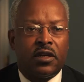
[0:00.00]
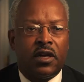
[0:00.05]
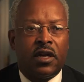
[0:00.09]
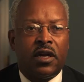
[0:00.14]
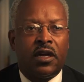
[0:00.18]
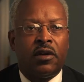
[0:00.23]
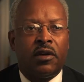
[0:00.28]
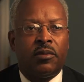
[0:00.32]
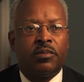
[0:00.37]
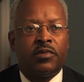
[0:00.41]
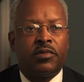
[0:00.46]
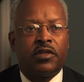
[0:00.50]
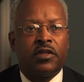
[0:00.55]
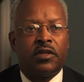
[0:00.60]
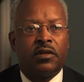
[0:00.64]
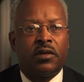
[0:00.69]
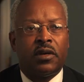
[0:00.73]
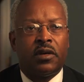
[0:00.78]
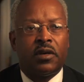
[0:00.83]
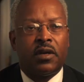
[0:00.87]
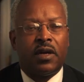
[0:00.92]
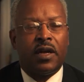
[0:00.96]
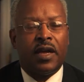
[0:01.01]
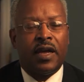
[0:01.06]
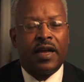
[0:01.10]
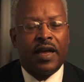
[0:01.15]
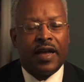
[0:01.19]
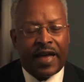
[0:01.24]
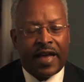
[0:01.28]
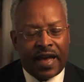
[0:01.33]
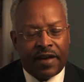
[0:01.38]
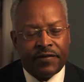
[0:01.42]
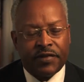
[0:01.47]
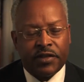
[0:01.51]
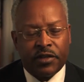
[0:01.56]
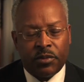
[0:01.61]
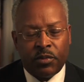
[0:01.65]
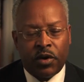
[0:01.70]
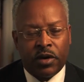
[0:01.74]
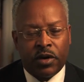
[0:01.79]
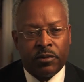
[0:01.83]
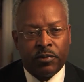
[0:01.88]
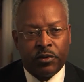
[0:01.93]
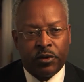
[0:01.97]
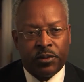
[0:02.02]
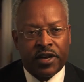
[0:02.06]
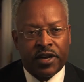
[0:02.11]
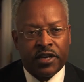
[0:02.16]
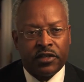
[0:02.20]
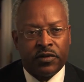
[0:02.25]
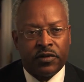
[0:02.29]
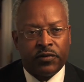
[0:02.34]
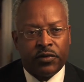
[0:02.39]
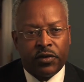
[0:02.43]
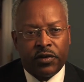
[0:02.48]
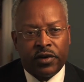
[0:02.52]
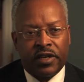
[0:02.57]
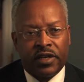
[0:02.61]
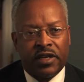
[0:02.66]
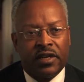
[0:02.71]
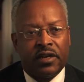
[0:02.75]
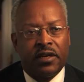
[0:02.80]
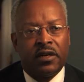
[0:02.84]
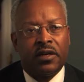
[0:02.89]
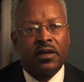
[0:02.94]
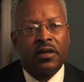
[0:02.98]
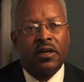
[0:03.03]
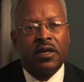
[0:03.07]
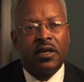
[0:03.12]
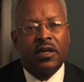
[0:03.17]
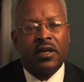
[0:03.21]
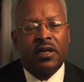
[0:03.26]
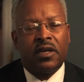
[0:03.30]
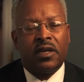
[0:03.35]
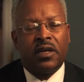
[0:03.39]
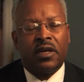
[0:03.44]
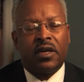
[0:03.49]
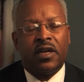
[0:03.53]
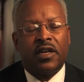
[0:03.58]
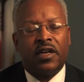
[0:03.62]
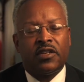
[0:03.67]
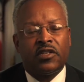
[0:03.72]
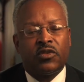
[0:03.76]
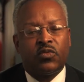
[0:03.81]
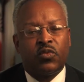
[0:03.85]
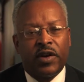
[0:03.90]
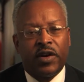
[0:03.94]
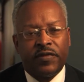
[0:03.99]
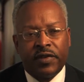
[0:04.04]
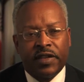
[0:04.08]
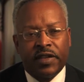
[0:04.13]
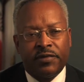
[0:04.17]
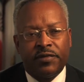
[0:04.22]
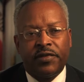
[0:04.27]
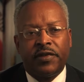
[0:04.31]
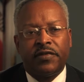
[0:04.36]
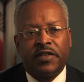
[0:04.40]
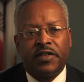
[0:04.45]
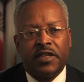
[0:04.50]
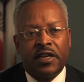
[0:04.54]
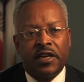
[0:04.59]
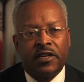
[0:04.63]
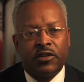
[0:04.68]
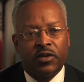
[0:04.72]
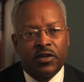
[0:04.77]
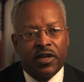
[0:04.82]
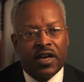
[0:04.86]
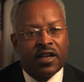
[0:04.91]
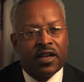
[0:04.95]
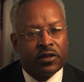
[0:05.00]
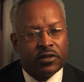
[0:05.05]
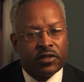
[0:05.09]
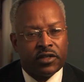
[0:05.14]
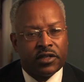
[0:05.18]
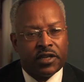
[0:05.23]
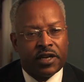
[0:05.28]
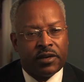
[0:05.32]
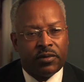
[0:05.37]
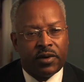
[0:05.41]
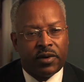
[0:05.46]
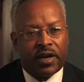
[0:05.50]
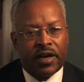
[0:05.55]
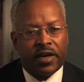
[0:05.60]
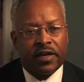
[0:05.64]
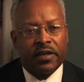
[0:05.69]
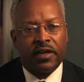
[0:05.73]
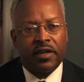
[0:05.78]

to have someone on probation for a year is roughly $1,500 statewide,